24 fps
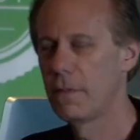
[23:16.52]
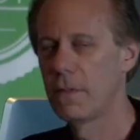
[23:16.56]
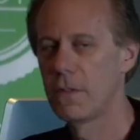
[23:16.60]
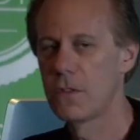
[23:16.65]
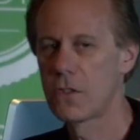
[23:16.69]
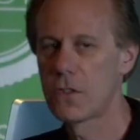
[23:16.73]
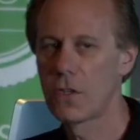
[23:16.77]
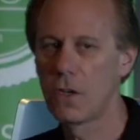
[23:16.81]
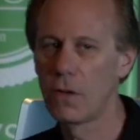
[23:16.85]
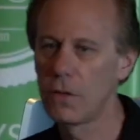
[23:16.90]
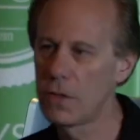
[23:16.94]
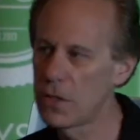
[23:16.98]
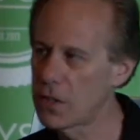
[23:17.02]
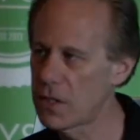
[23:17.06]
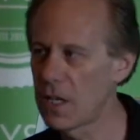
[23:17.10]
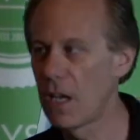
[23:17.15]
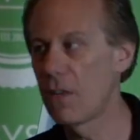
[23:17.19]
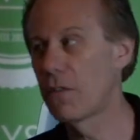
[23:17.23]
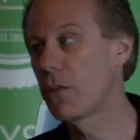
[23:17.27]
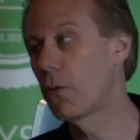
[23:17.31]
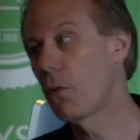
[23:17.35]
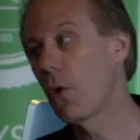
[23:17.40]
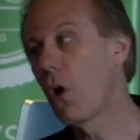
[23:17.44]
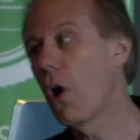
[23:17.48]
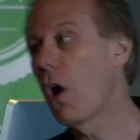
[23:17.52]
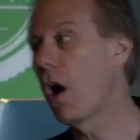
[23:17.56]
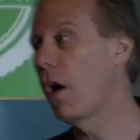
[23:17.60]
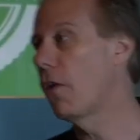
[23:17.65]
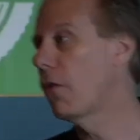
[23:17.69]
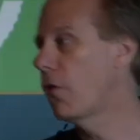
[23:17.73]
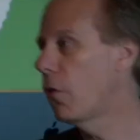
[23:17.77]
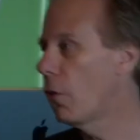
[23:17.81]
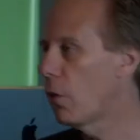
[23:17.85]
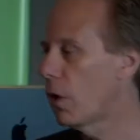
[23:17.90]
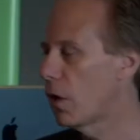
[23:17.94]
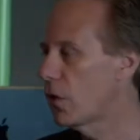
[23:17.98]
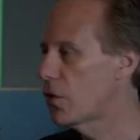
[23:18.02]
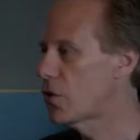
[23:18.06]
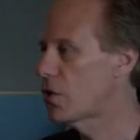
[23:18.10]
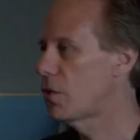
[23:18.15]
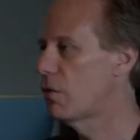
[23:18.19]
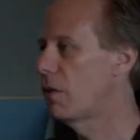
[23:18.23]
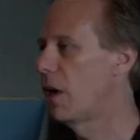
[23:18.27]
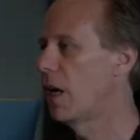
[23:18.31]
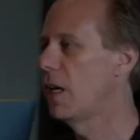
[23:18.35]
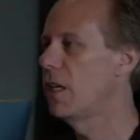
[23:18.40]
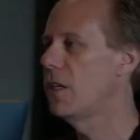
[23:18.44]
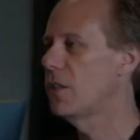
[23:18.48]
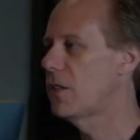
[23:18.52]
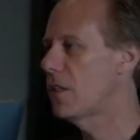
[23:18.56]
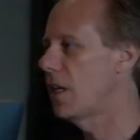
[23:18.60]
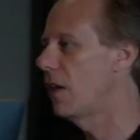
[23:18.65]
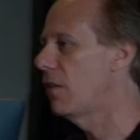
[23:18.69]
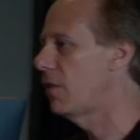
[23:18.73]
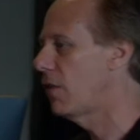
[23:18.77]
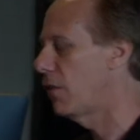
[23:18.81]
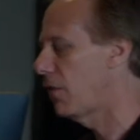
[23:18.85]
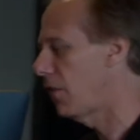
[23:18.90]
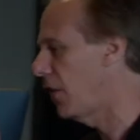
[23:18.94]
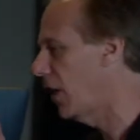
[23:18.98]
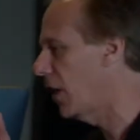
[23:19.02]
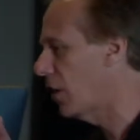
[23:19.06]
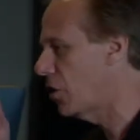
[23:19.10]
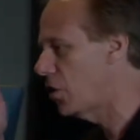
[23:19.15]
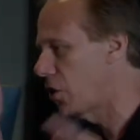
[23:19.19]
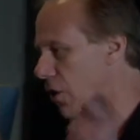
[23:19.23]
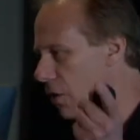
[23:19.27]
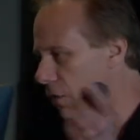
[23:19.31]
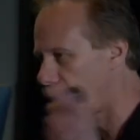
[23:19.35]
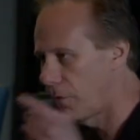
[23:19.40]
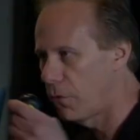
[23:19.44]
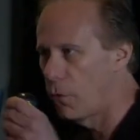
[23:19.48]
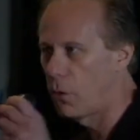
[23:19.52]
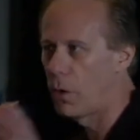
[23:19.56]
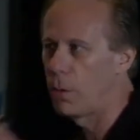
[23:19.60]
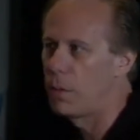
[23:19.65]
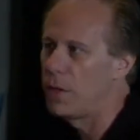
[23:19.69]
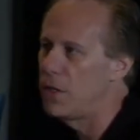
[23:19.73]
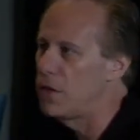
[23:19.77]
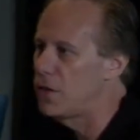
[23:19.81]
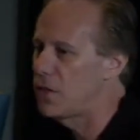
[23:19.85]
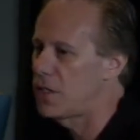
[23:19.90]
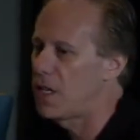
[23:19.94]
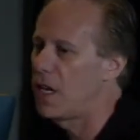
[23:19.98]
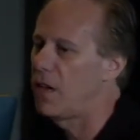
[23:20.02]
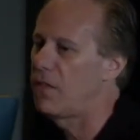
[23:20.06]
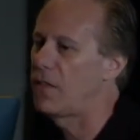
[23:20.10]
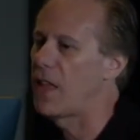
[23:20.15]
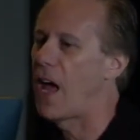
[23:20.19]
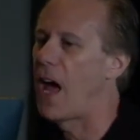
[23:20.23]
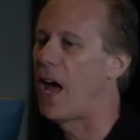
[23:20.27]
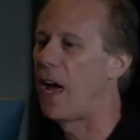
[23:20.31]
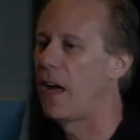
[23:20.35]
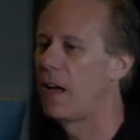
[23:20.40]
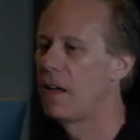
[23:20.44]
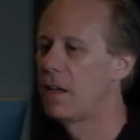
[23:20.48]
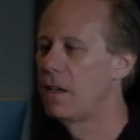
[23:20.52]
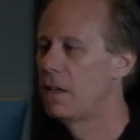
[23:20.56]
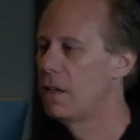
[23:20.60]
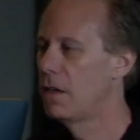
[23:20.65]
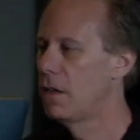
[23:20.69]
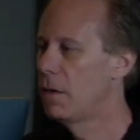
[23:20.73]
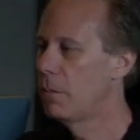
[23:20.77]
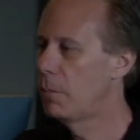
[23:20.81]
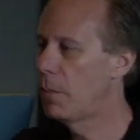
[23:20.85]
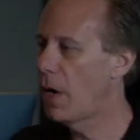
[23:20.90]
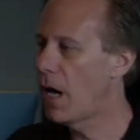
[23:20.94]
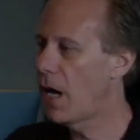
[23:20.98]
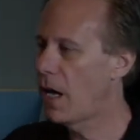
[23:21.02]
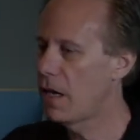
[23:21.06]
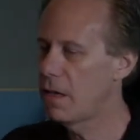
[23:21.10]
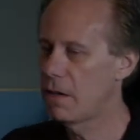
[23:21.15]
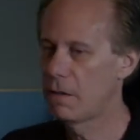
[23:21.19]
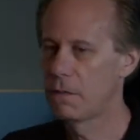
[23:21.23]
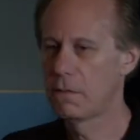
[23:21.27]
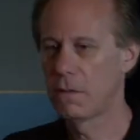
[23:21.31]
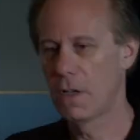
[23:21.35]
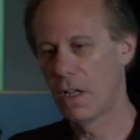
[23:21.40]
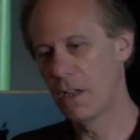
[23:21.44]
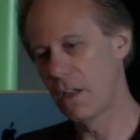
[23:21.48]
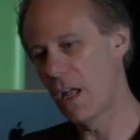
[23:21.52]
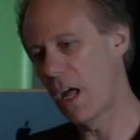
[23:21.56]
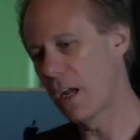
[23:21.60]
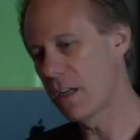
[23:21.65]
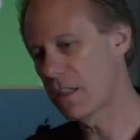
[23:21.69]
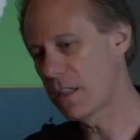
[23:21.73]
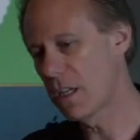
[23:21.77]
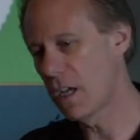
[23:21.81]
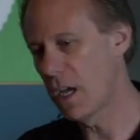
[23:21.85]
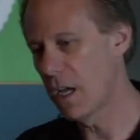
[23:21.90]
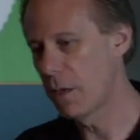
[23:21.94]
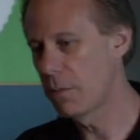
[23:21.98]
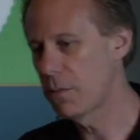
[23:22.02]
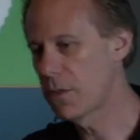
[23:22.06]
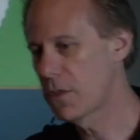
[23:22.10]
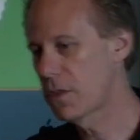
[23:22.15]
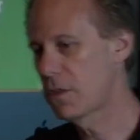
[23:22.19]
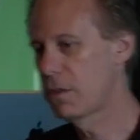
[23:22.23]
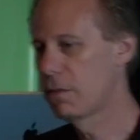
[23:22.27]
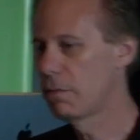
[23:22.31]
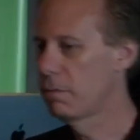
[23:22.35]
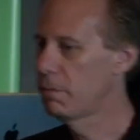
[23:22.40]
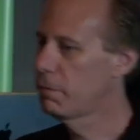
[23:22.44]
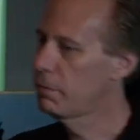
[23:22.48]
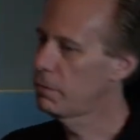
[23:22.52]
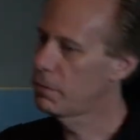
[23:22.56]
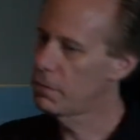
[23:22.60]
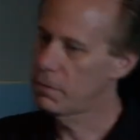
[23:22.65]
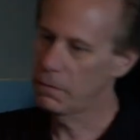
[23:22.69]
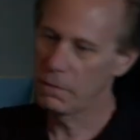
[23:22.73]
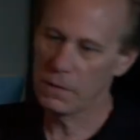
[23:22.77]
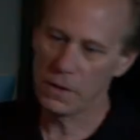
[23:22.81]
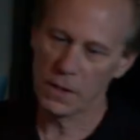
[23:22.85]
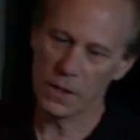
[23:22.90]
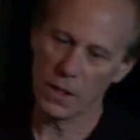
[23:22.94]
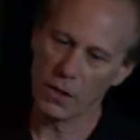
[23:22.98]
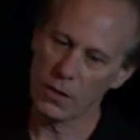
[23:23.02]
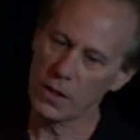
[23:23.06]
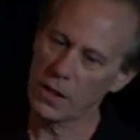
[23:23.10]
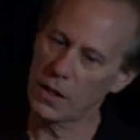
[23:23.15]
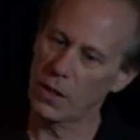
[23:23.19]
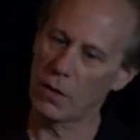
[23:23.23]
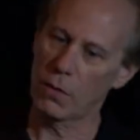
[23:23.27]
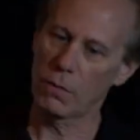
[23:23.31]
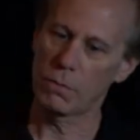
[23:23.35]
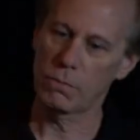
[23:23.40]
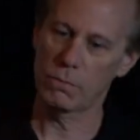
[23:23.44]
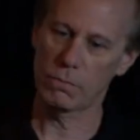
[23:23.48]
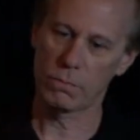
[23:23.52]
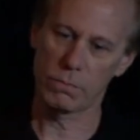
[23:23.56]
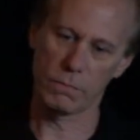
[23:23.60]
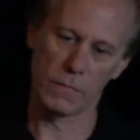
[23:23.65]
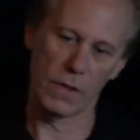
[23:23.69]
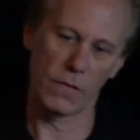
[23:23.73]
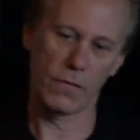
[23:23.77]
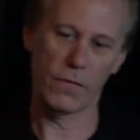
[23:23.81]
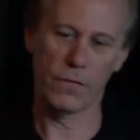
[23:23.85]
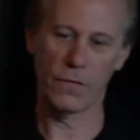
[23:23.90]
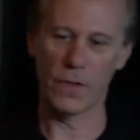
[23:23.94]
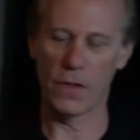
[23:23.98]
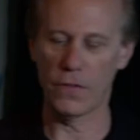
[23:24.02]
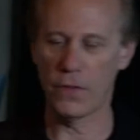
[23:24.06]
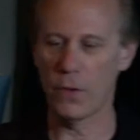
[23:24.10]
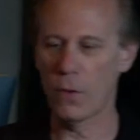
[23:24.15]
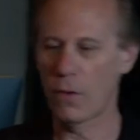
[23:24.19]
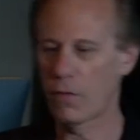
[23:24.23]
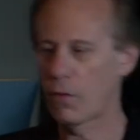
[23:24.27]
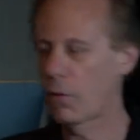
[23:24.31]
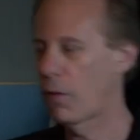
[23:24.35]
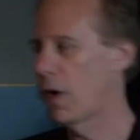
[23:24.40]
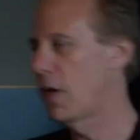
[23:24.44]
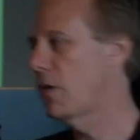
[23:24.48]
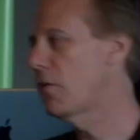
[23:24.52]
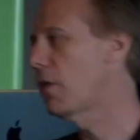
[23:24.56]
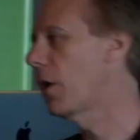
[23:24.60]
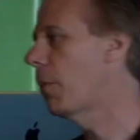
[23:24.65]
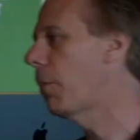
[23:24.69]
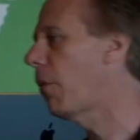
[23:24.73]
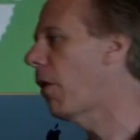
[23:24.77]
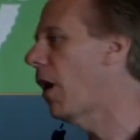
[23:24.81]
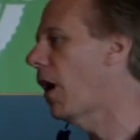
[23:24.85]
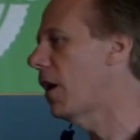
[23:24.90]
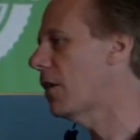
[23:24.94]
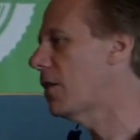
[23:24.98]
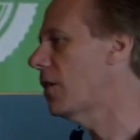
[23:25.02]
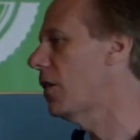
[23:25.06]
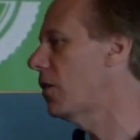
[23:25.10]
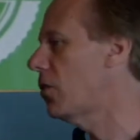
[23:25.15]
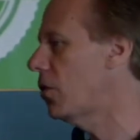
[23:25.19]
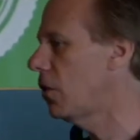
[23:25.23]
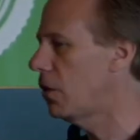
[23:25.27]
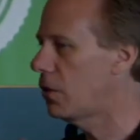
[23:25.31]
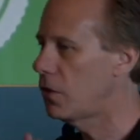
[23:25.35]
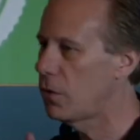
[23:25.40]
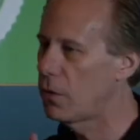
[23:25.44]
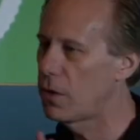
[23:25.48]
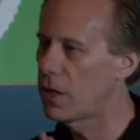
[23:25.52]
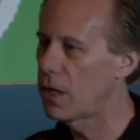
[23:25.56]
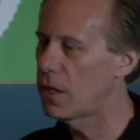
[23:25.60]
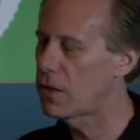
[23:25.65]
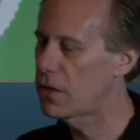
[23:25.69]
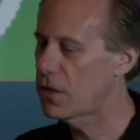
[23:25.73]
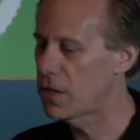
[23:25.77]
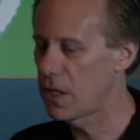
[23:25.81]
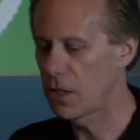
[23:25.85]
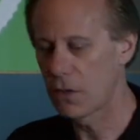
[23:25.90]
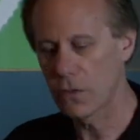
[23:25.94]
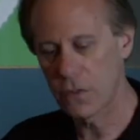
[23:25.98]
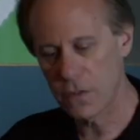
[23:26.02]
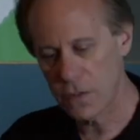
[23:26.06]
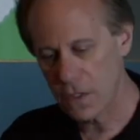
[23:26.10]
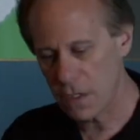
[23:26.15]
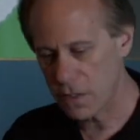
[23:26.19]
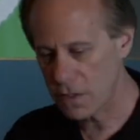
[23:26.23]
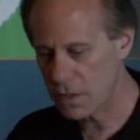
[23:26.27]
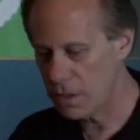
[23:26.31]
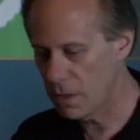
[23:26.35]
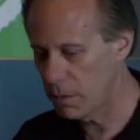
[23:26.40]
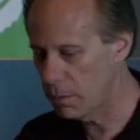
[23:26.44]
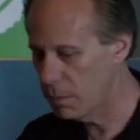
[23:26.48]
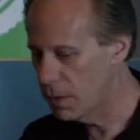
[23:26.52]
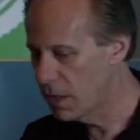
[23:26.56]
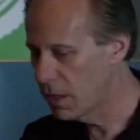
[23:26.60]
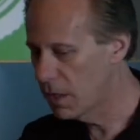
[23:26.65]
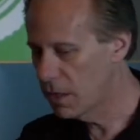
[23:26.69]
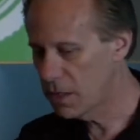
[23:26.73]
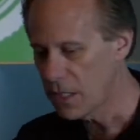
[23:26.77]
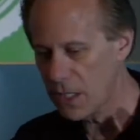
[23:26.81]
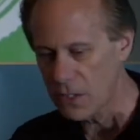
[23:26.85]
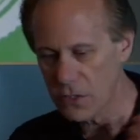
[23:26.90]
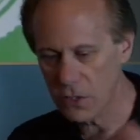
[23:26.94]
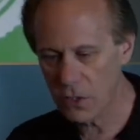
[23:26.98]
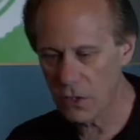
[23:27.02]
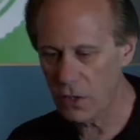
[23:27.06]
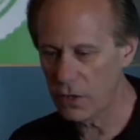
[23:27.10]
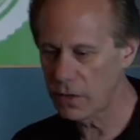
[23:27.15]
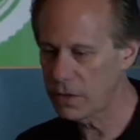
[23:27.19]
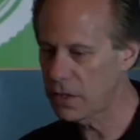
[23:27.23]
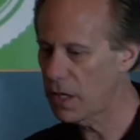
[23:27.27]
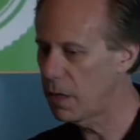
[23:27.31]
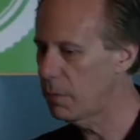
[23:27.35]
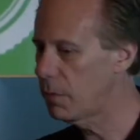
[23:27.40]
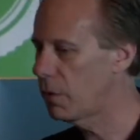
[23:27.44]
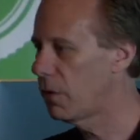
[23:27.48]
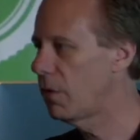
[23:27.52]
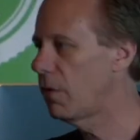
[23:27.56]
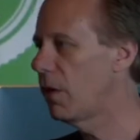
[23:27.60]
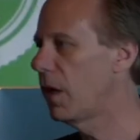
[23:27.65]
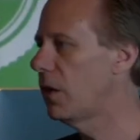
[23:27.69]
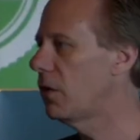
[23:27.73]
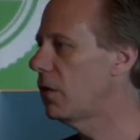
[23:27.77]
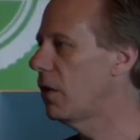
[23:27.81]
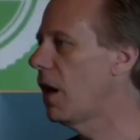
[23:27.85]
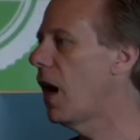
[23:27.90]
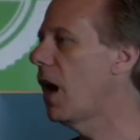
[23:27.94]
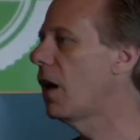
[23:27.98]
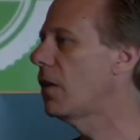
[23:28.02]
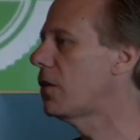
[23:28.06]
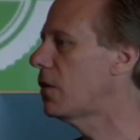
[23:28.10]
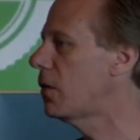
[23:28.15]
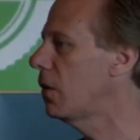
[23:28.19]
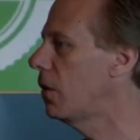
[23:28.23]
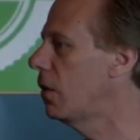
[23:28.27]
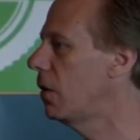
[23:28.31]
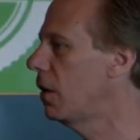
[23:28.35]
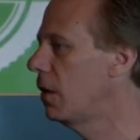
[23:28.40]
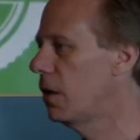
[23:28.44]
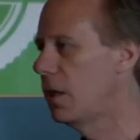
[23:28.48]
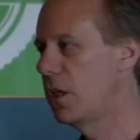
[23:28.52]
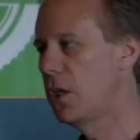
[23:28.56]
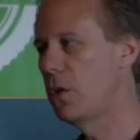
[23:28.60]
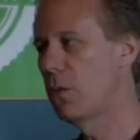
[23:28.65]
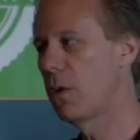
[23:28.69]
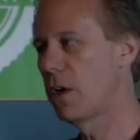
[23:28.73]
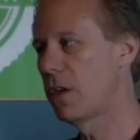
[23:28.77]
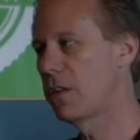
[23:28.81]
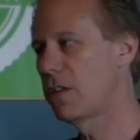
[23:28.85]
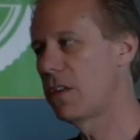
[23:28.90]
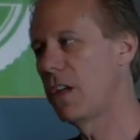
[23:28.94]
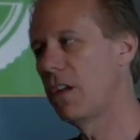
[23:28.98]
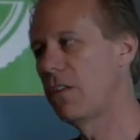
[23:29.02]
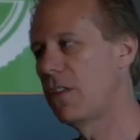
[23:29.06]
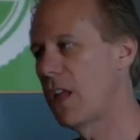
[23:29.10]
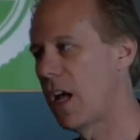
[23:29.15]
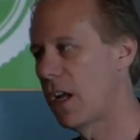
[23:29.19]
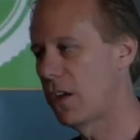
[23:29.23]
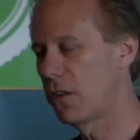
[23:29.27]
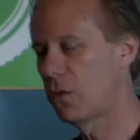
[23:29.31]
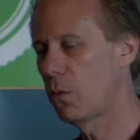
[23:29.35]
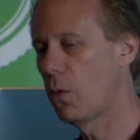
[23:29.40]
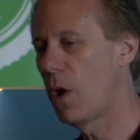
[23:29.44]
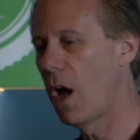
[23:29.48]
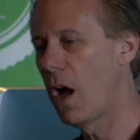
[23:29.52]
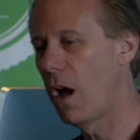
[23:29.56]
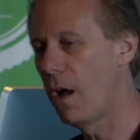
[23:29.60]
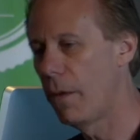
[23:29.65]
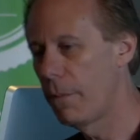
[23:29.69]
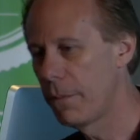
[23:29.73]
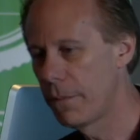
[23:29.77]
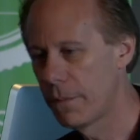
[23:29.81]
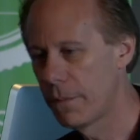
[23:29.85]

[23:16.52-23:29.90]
So you save the raw, of course, right? You save the finish. You conform and you save that. But a lot of times, you know, you don't, if you have a rendering process and you're doing it on a single system, it takes a long time to re-render out. So you want to save that as well.